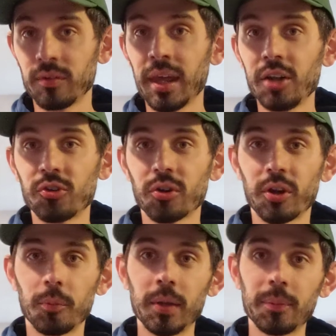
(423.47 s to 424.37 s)
nature.
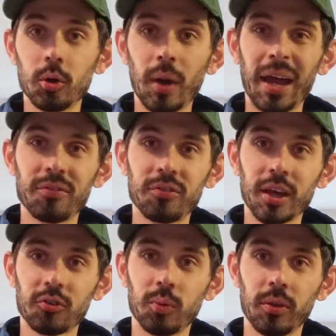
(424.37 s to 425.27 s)
There are people who have
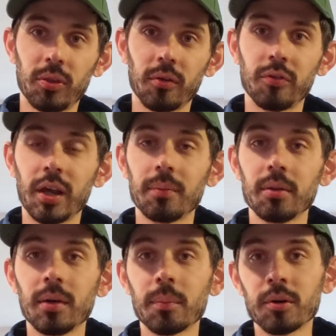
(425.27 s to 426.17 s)
sex with their family
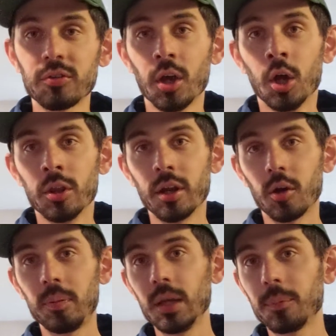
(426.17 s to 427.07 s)
members. There
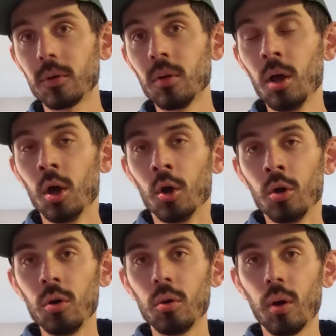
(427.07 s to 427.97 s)
are people
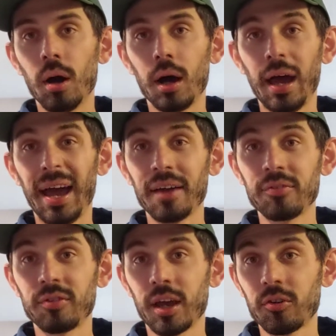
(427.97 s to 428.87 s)
who have
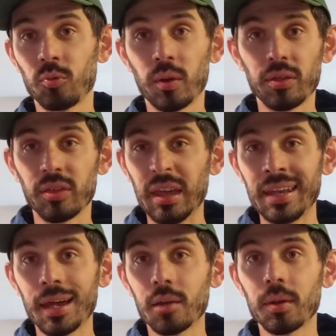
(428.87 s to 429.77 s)
sex with
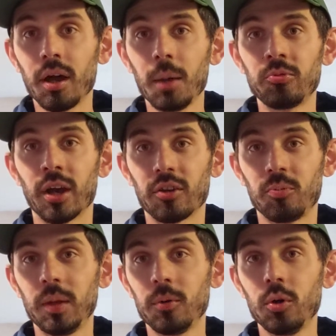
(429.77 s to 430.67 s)
inanimate objects.
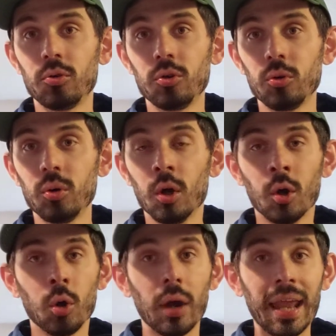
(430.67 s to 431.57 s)
People who
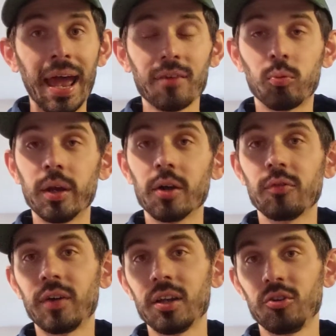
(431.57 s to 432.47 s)
have weird
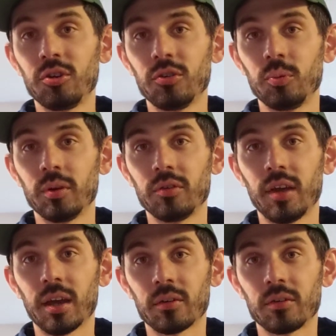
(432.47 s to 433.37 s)
fetishes with
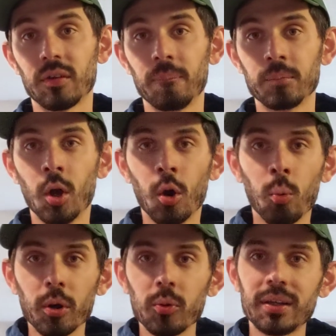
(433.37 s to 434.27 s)
sex.
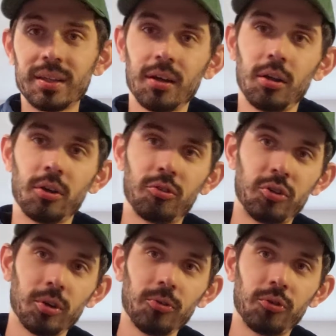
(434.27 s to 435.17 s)
What do we tell our
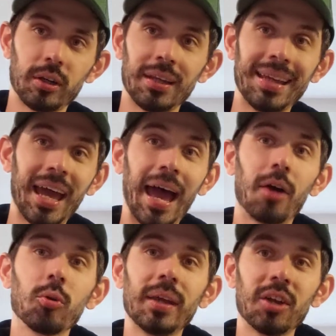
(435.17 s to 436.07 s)
children, and
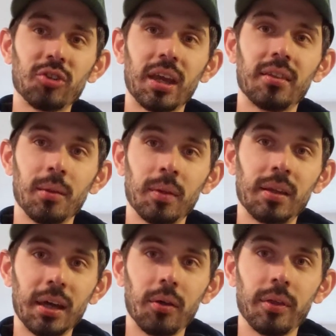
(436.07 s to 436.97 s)
how do we educate them to
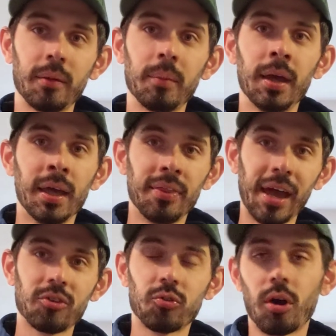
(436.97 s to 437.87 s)
tell them
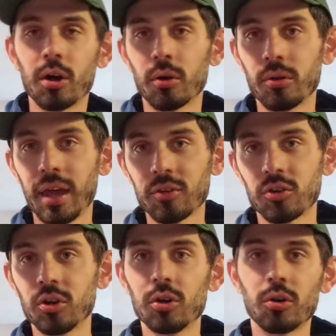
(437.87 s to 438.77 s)
that's wrong or that's
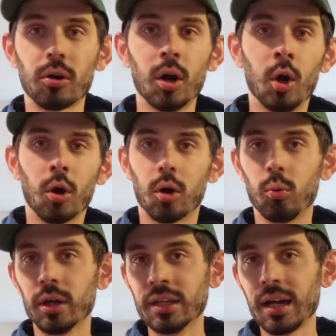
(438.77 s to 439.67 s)
good or
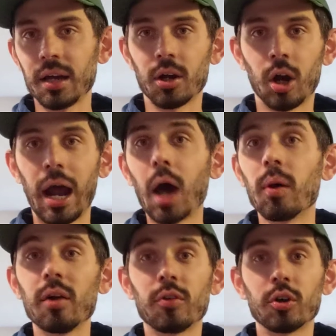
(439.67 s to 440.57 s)
whatnot, or
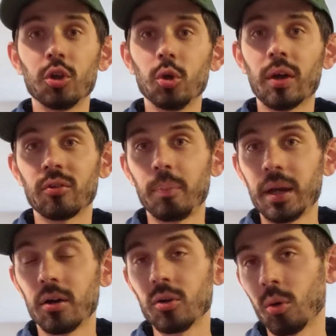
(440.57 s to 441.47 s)
however you as a
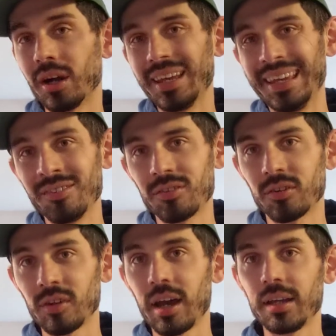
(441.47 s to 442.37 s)
parent or in
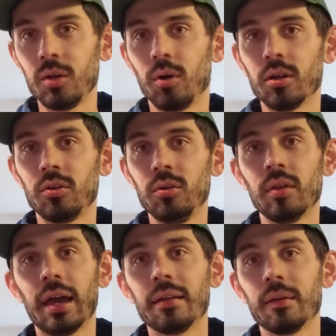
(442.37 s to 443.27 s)
society want to do
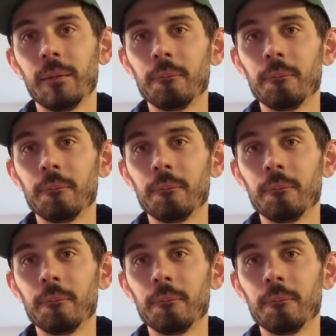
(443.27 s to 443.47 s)
that?